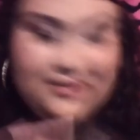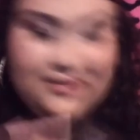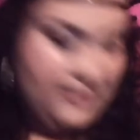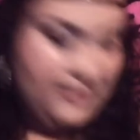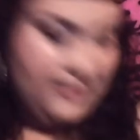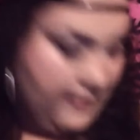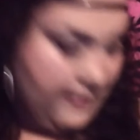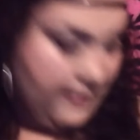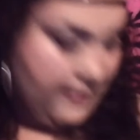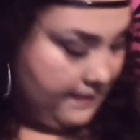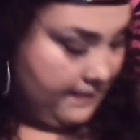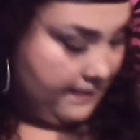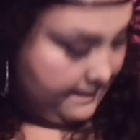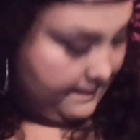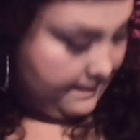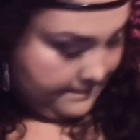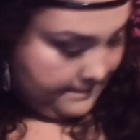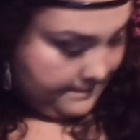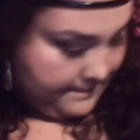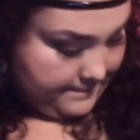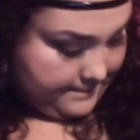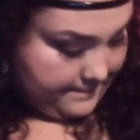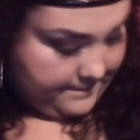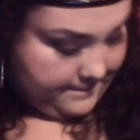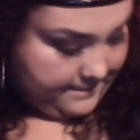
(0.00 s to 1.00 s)

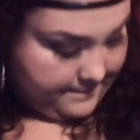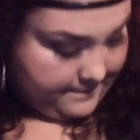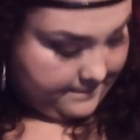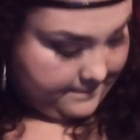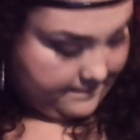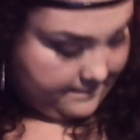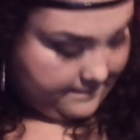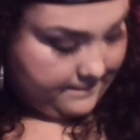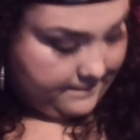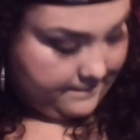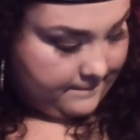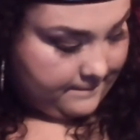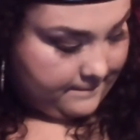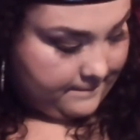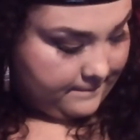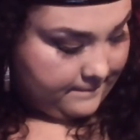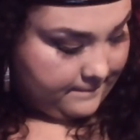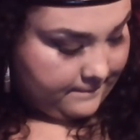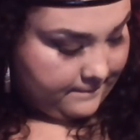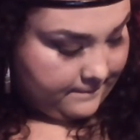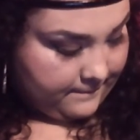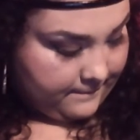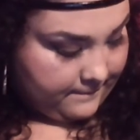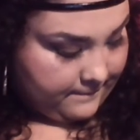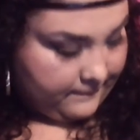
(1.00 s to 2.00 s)

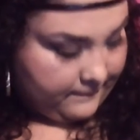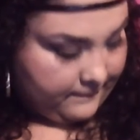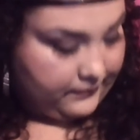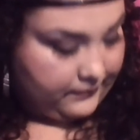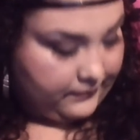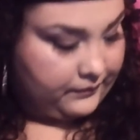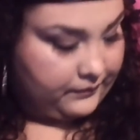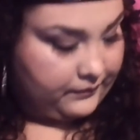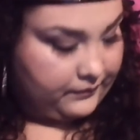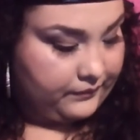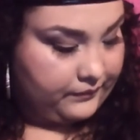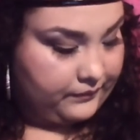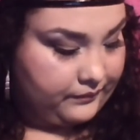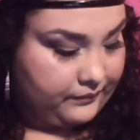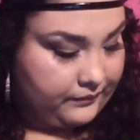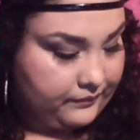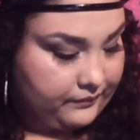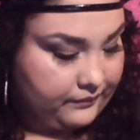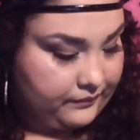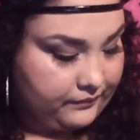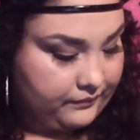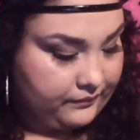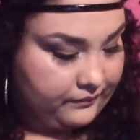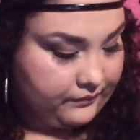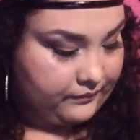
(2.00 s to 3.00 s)

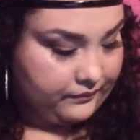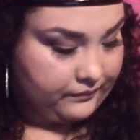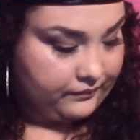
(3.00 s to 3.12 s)
(no one is talking)